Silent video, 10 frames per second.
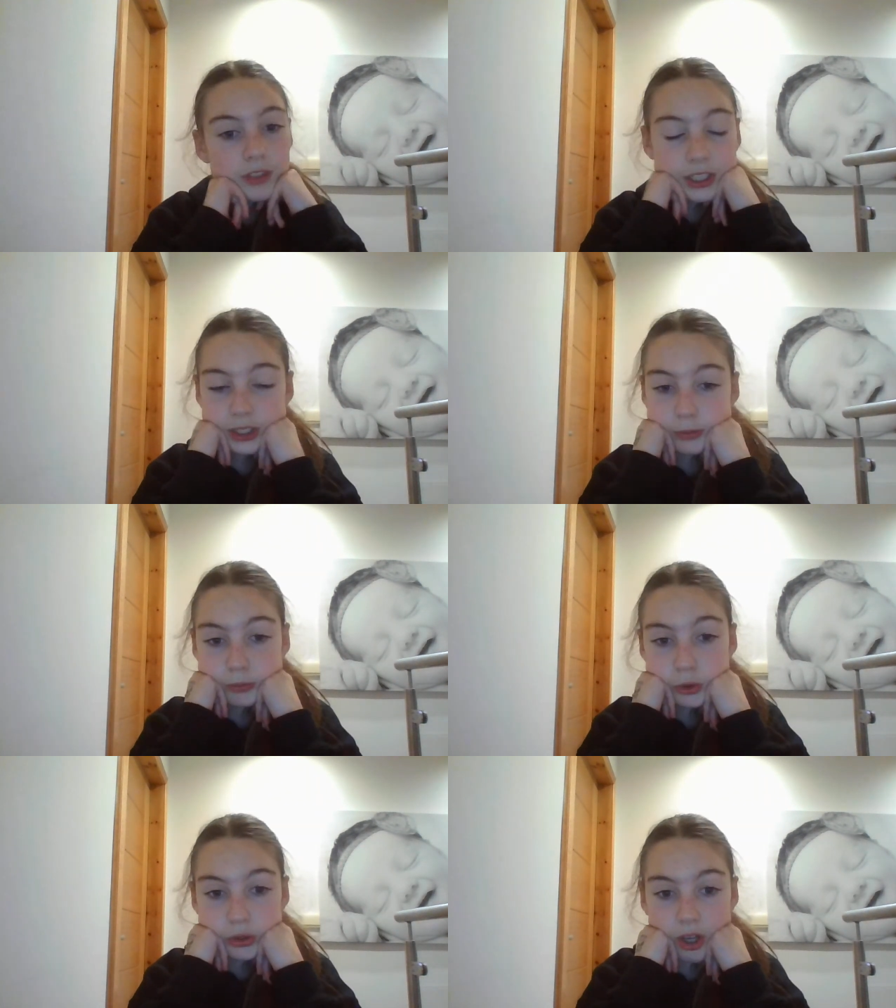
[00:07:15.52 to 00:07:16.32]
I
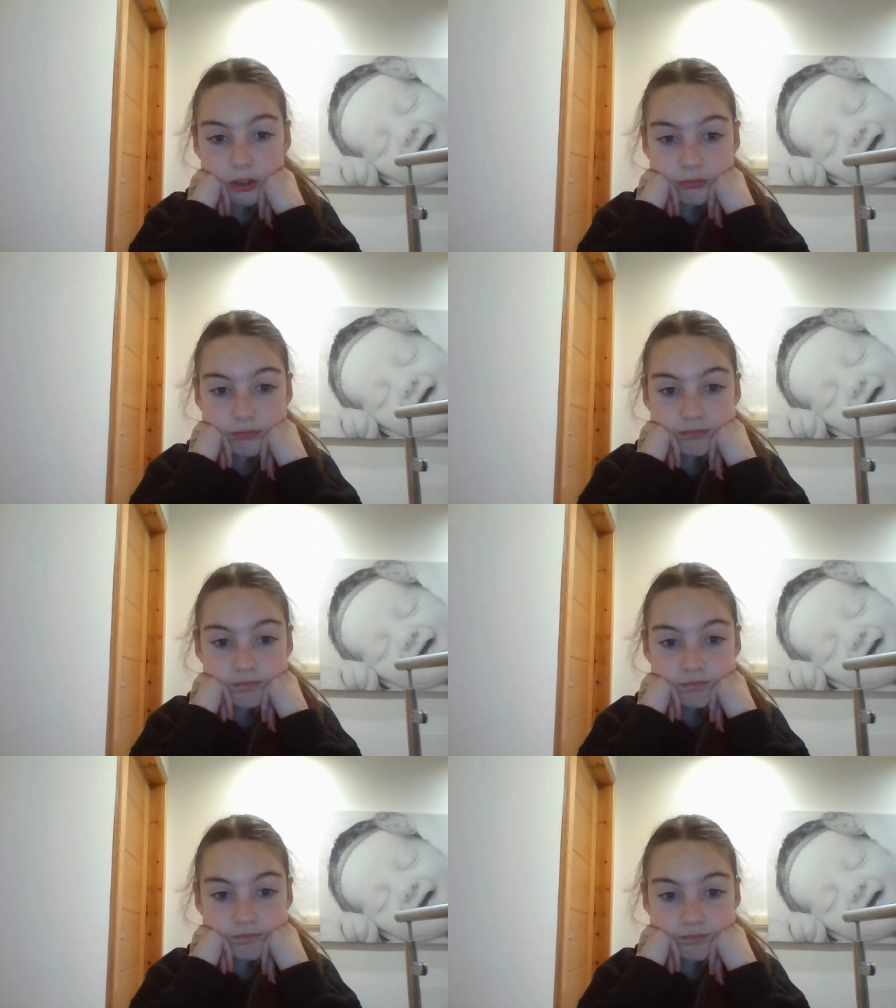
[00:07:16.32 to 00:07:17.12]
seem so young.
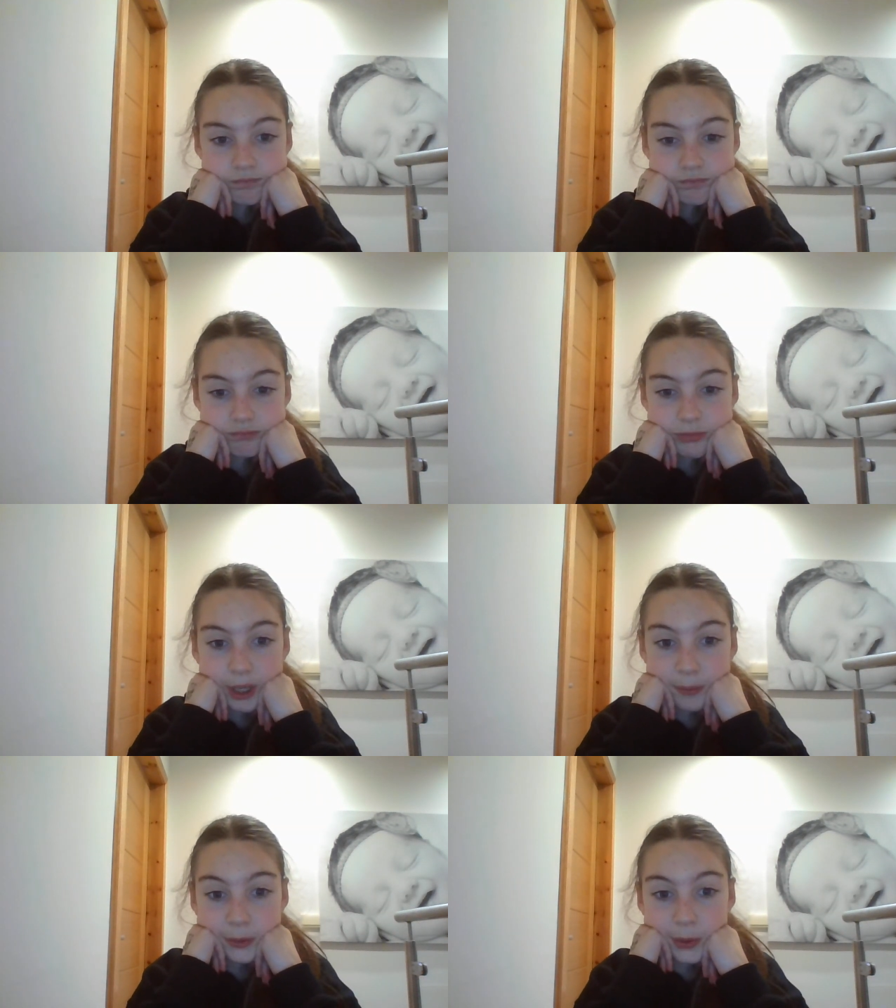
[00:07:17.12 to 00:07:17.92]

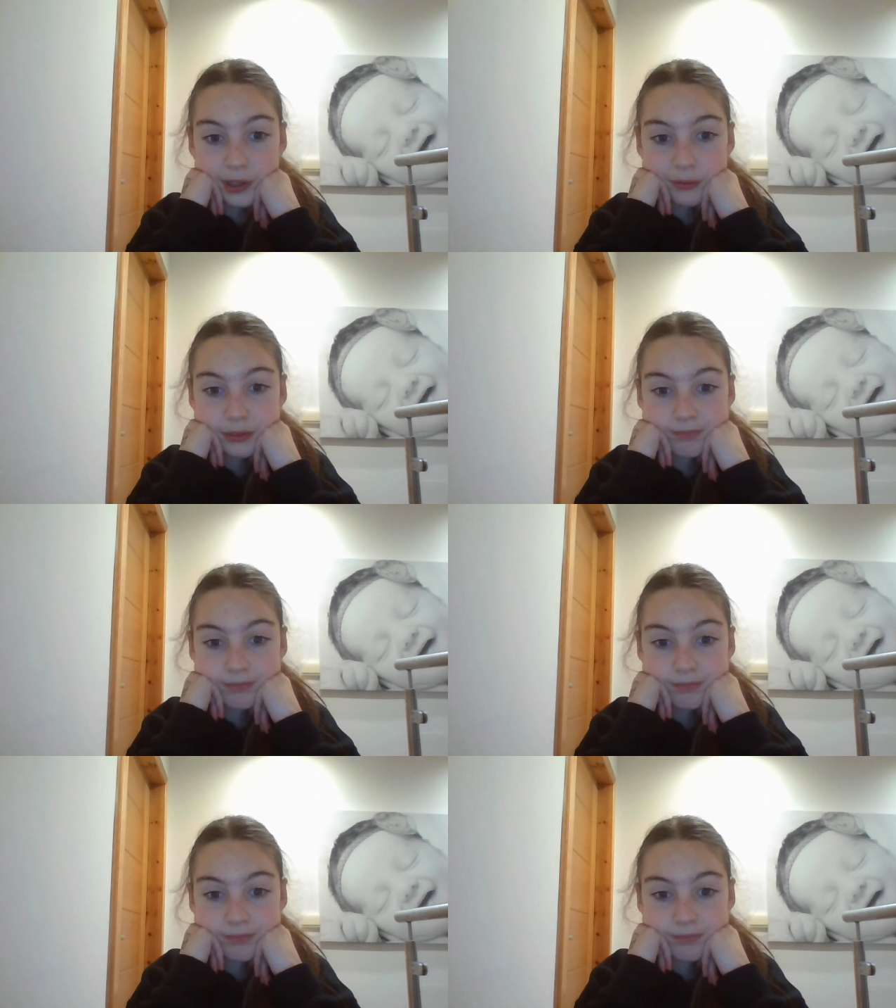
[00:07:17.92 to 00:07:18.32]
I'm 12.